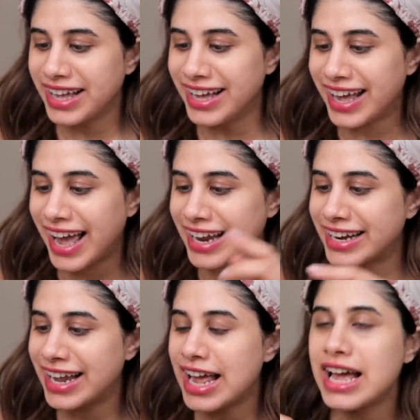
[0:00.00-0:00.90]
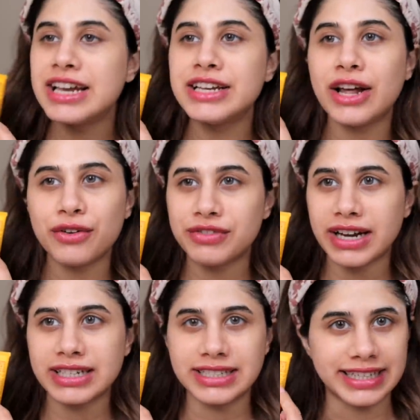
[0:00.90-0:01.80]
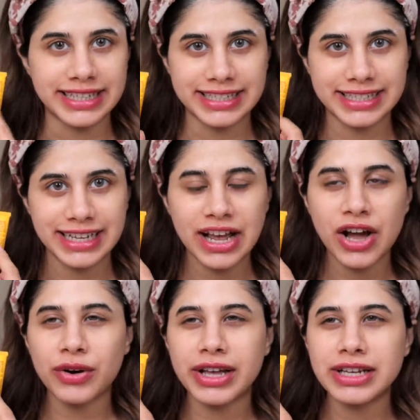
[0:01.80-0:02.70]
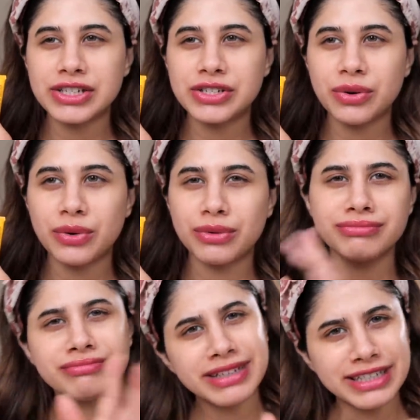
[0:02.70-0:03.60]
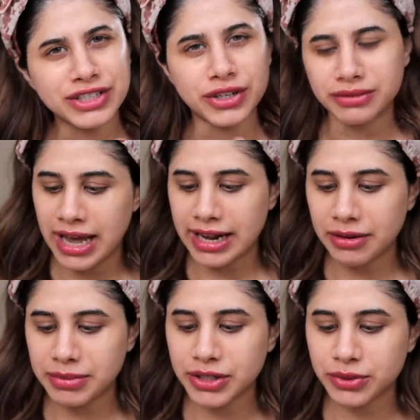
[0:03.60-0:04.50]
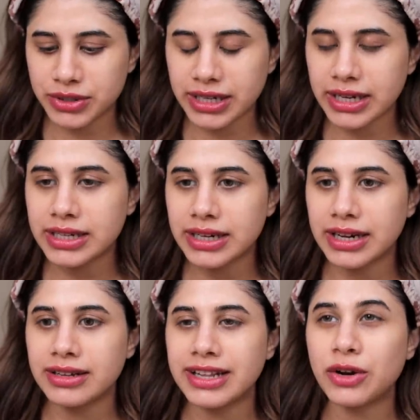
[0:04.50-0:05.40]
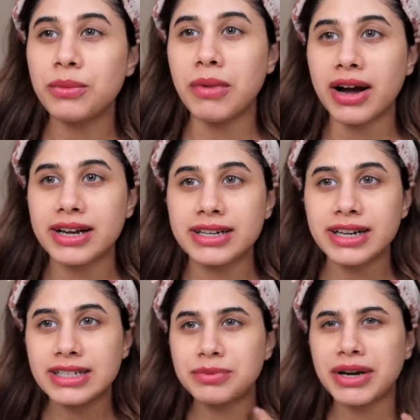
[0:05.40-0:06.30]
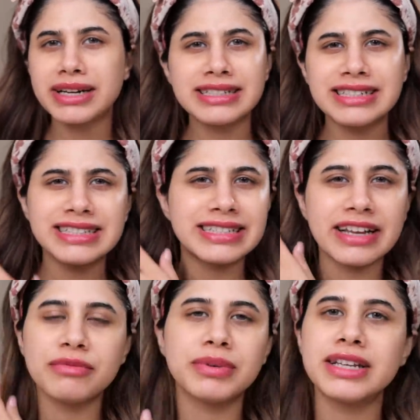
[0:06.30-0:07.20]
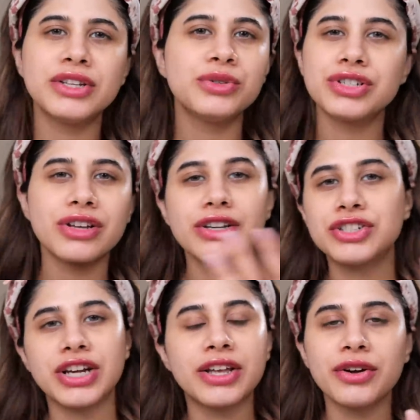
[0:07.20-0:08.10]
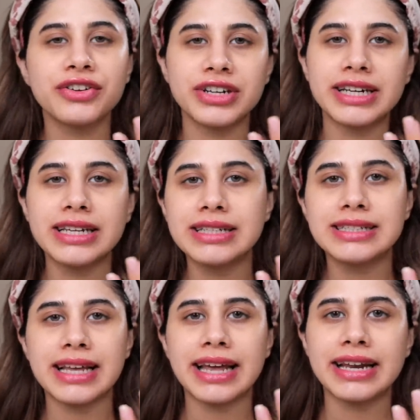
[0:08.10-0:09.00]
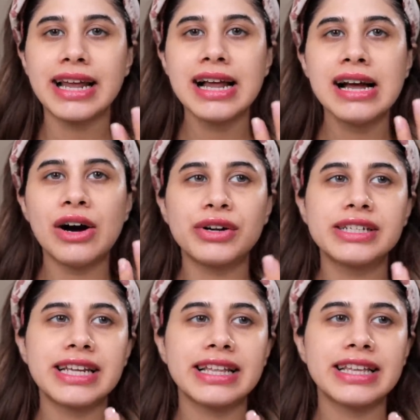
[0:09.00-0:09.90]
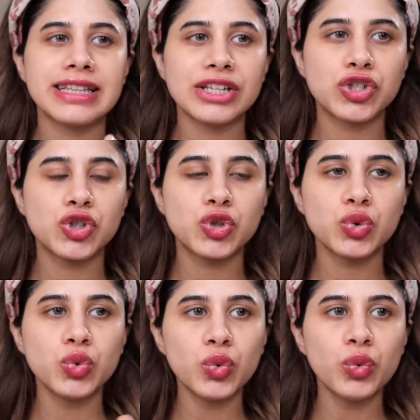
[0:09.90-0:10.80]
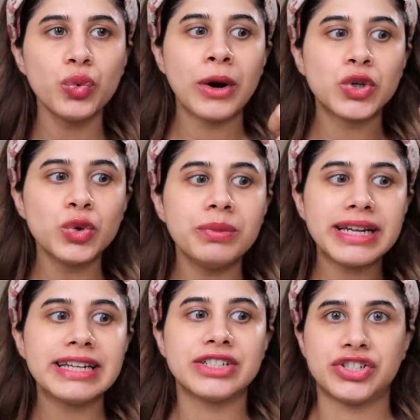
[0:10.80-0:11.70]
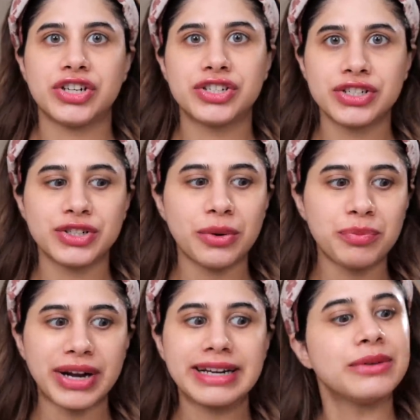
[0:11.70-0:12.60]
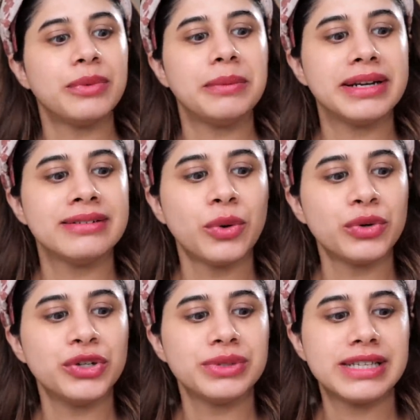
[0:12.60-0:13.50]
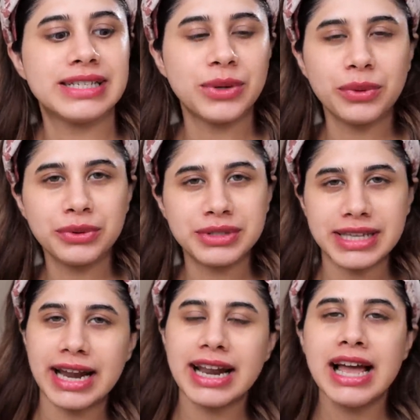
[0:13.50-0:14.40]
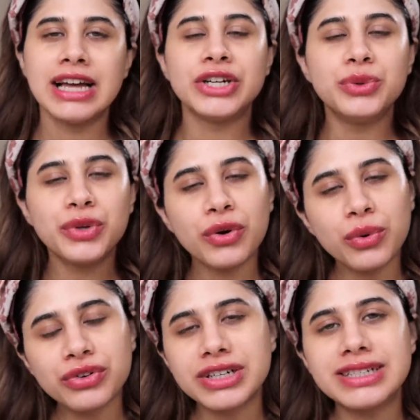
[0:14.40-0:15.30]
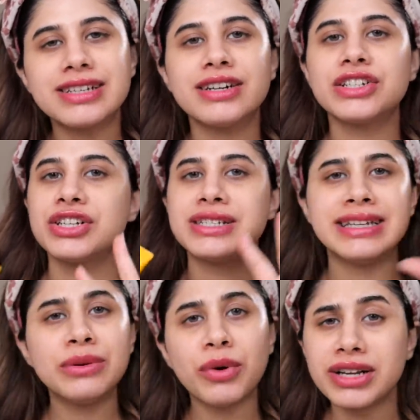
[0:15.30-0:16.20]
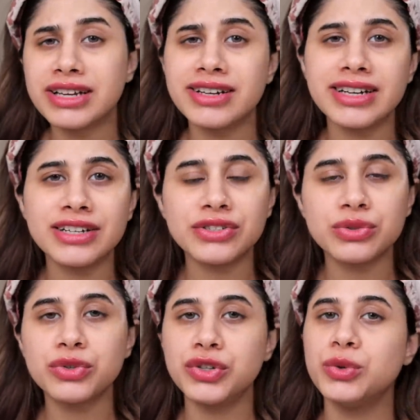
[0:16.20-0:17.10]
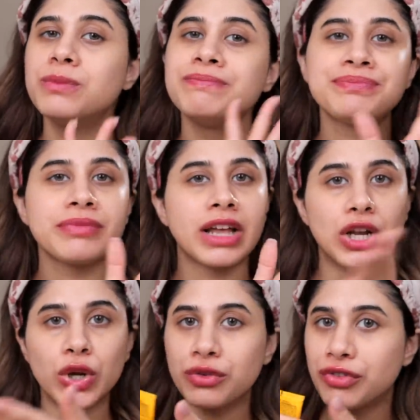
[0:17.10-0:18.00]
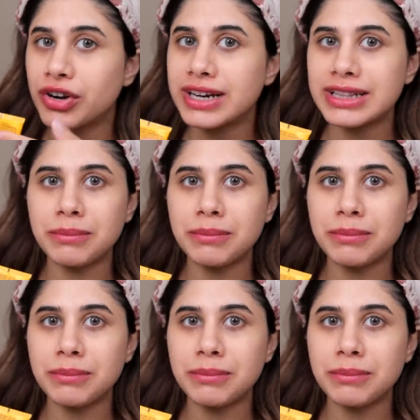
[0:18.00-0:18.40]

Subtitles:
and none of that is in this. Okay, so it's good and I've been using it. They don't market it as pregnancy safe, but then you just gotta check your ingredients. And honestly, I think there's too many restrictions on pregnant women. Don't use this, don't use that. Do your own research, see what ingredients suit you, look for it at the